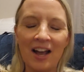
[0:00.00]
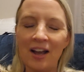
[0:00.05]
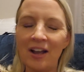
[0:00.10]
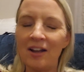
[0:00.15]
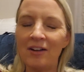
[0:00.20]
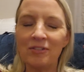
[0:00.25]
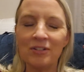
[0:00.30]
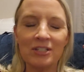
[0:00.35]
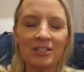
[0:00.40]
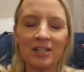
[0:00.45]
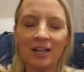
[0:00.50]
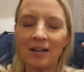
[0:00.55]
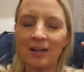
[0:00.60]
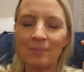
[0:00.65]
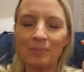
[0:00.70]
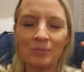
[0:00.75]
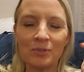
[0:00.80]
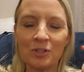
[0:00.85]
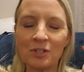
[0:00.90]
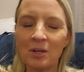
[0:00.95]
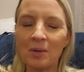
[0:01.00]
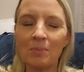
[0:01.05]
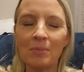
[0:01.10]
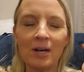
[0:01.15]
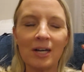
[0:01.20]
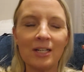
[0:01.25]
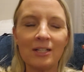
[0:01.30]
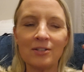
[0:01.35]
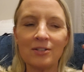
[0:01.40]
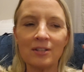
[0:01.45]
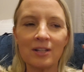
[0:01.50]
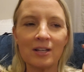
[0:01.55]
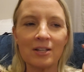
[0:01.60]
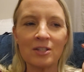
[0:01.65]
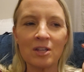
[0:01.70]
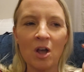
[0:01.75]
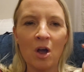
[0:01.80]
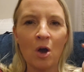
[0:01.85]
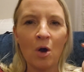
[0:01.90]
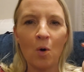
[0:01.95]
every time somebody
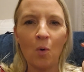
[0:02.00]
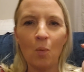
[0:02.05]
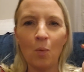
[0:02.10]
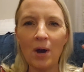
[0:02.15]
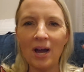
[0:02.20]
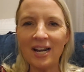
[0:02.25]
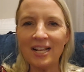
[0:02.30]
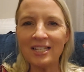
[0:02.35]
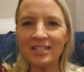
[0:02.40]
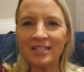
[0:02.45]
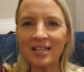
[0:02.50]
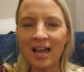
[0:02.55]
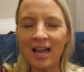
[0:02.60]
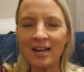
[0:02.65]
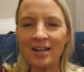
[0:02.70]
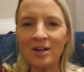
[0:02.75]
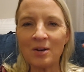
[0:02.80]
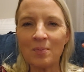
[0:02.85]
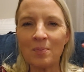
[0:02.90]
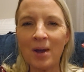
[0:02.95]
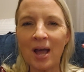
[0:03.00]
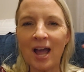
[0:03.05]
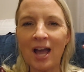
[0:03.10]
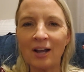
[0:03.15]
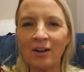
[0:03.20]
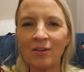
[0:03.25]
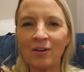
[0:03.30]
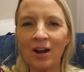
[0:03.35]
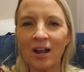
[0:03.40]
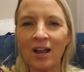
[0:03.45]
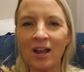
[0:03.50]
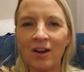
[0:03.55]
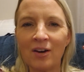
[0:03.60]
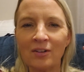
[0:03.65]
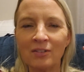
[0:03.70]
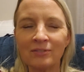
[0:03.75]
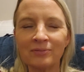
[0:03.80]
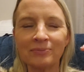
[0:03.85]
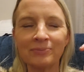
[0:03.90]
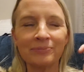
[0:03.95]
says, what is that in the
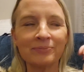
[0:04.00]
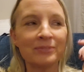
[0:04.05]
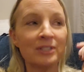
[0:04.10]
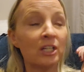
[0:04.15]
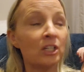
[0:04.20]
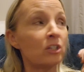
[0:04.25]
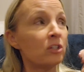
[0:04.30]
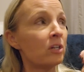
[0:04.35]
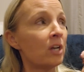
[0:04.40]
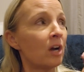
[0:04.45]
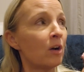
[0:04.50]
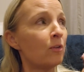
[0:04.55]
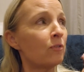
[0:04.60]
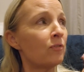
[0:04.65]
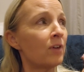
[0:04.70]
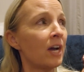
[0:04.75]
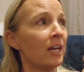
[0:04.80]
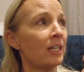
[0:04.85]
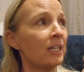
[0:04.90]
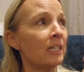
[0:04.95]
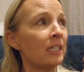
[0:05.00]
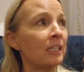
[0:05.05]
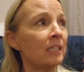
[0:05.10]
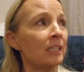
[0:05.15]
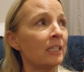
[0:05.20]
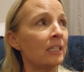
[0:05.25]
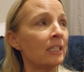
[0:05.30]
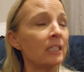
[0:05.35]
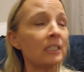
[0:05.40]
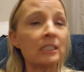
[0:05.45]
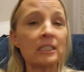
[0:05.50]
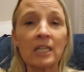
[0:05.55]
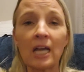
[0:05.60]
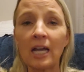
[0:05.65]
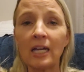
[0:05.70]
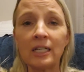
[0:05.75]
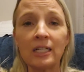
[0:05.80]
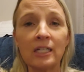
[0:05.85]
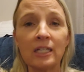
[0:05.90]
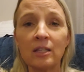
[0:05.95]
background? You're not going to find anything
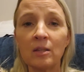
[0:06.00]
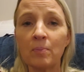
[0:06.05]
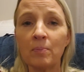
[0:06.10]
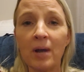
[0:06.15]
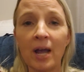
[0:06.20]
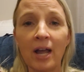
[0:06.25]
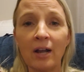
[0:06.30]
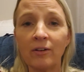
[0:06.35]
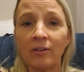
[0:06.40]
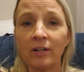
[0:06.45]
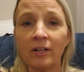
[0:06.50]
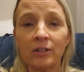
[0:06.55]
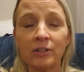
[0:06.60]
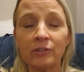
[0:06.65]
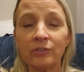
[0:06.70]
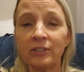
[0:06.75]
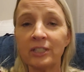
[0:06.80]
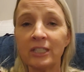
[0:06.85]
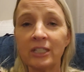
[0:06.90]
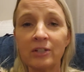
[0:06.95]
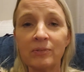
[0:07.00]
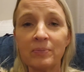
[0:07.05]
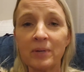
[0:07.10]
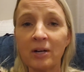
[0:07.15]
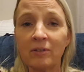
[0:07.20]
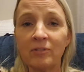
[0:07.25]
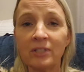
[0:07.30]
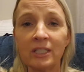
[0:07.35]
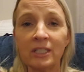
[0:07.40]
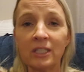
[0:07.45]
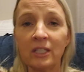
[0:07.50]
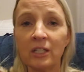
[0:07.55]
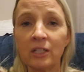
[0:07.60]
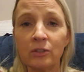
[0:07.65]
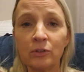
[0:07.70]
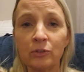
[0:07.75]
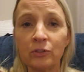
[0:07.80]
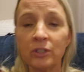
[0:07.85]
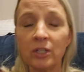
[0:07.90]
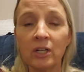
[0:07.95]
exciting in the background of any of my
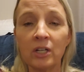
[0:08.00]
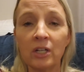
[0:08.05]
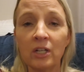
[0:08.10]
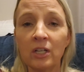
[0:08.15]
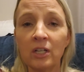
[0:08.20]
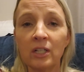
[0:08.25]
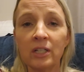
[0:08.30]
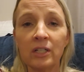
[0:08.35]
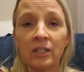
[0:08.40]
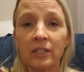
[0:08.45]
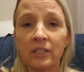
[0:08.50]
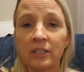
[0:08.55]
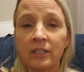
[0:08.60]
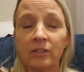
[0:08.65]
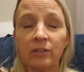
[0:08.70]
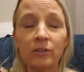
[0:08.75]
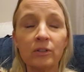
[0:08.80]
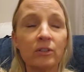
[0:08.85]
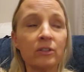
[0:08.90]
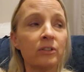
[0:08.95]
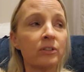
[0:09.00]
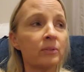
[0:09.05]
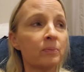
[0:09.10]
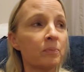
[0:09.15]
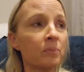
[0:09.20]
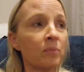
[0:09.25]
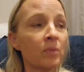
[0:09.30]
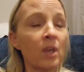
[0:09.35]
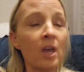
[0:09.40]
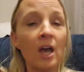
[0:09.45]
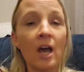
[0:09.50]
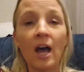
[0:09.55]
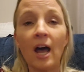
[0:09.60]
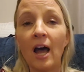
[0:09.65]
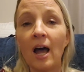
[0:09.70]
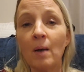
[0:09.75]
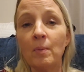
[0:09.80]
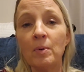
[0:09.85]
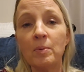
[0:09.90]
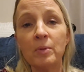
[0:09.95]
videos. Honey, look,
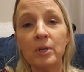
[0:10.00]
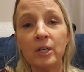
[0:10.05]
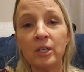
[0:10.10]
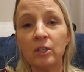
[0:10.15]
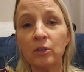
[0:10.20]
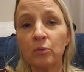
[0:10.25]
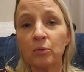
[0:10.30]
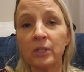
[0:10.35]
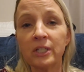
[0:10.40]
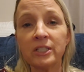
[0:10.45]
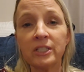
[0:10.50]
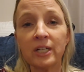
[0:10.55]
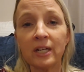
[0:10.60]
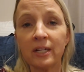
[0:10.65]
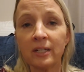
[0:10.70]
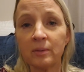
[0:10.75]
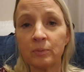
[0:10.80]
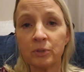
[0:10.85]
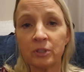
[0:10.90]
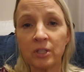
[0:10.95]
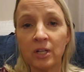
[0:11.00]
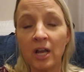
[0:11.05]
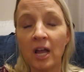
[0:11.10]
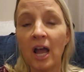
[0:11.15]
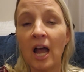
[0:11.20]
I've been married three times.